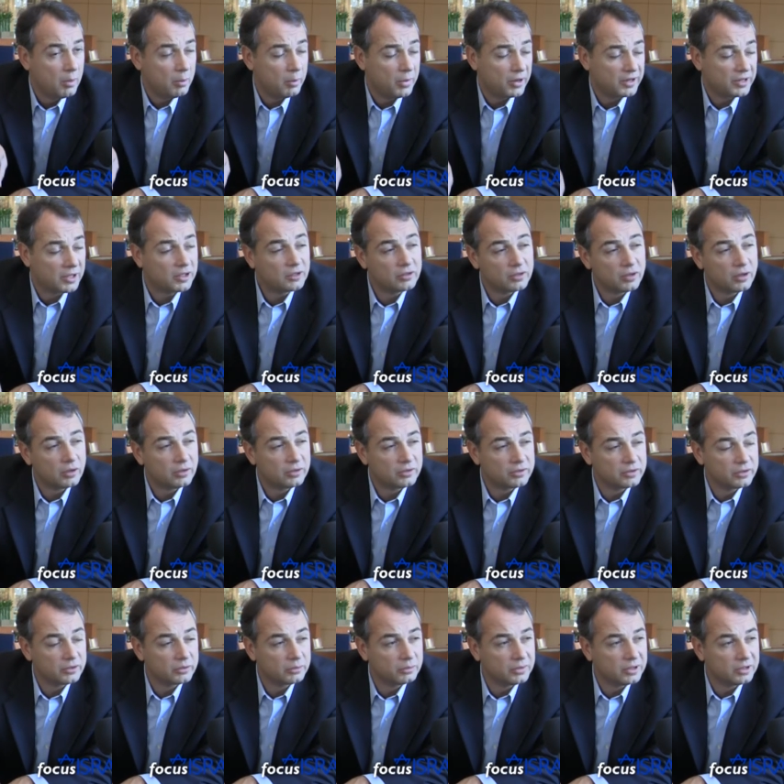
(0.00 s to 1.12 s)
but it's
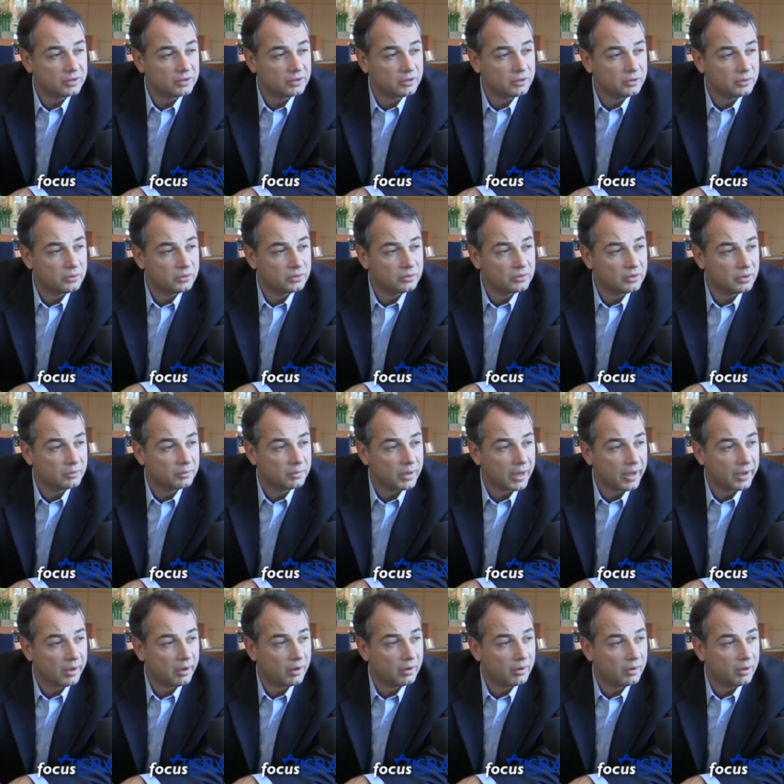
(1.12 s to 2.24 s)
also been used
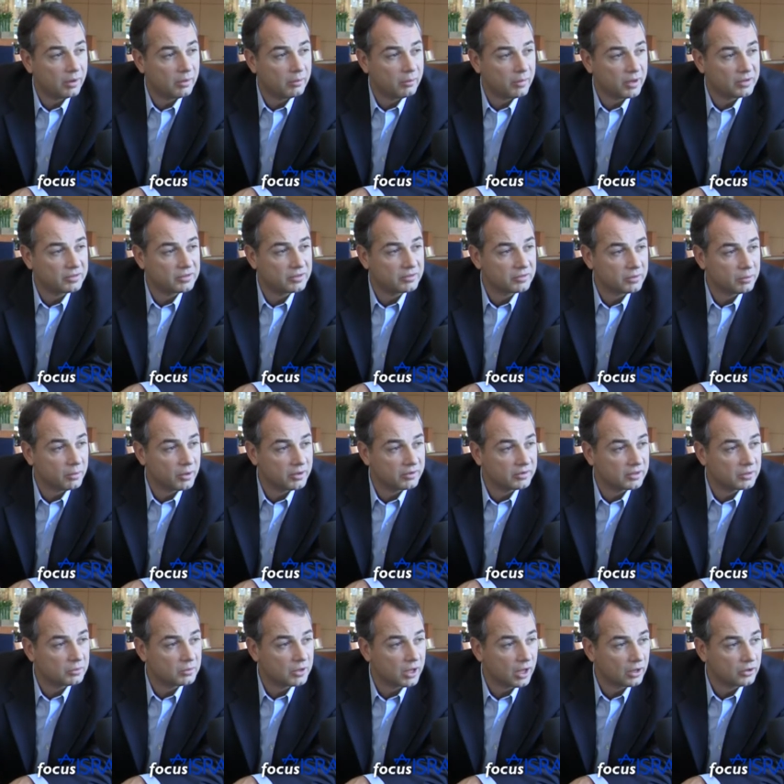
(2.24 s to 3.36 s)
by uh, most of the
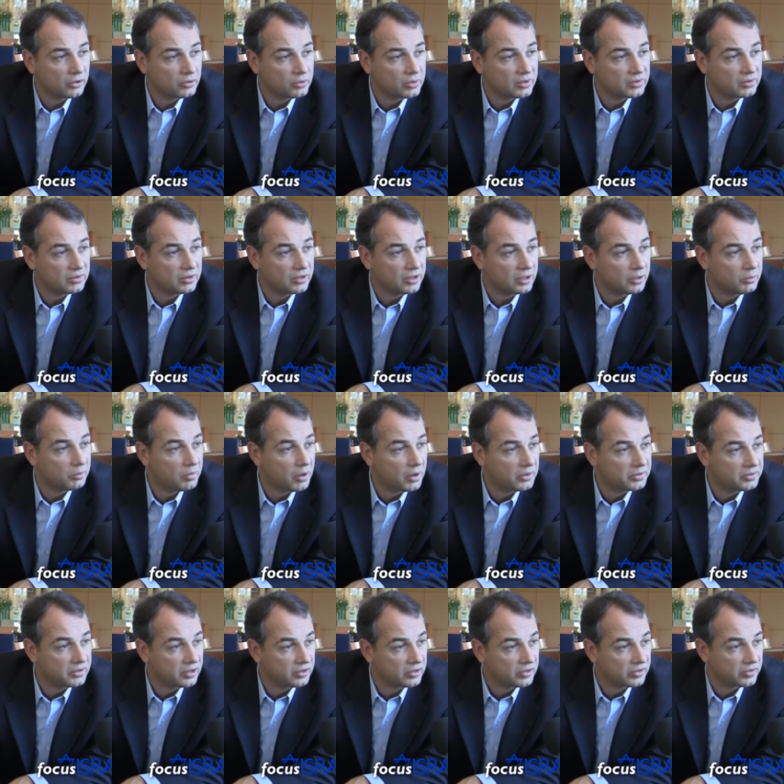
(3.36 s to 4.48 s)
Muslim countries in
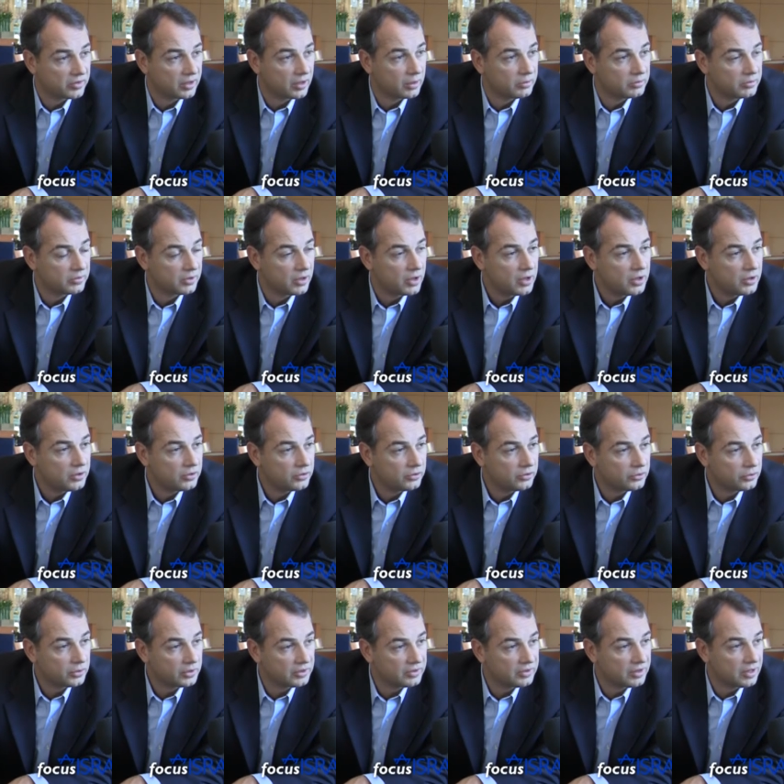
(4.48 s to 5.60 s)
postage stamps,
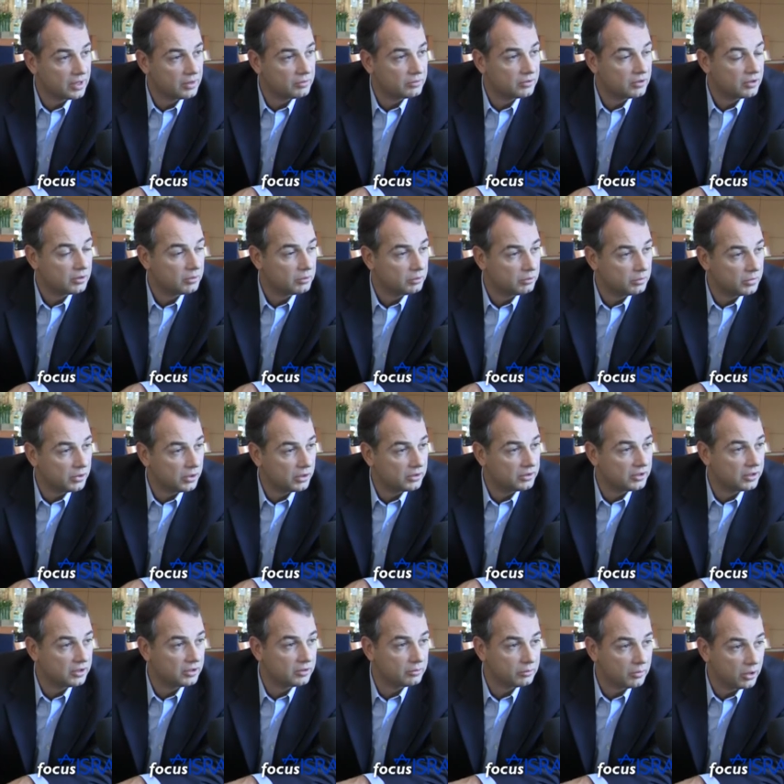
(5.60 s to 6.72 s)
street names,
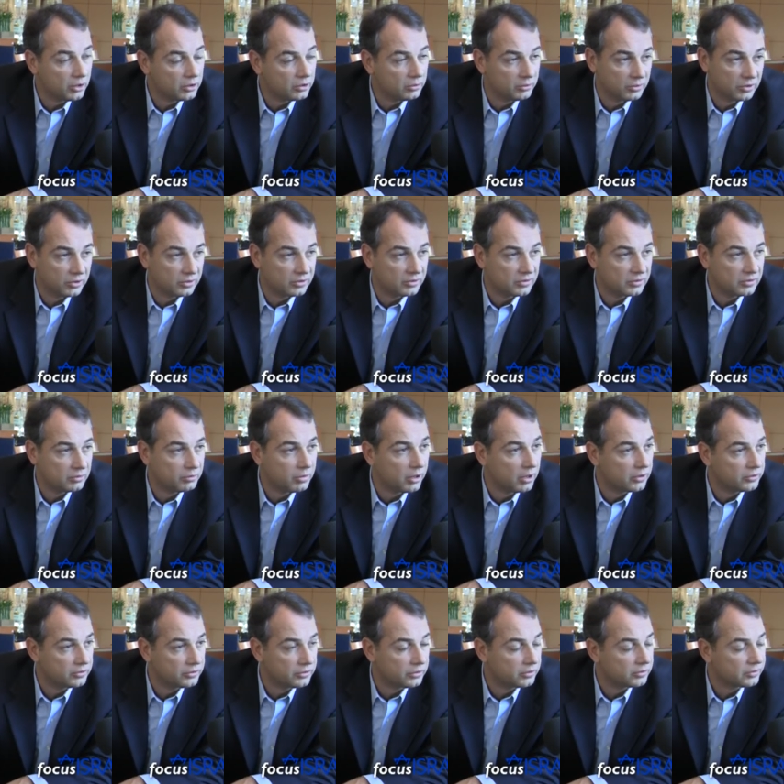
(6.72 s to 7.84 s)
building monuments,
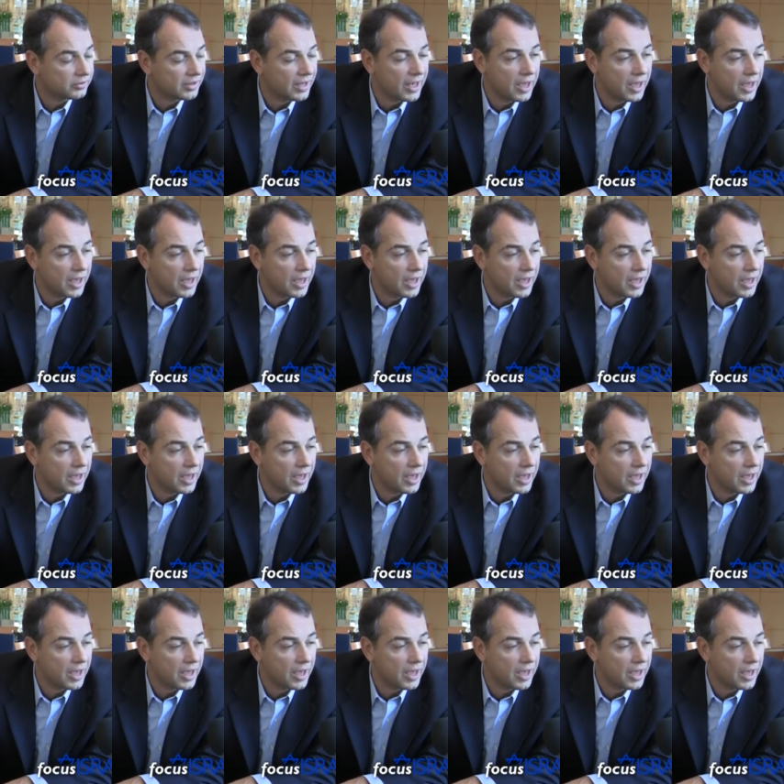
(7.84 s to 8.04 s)
posters,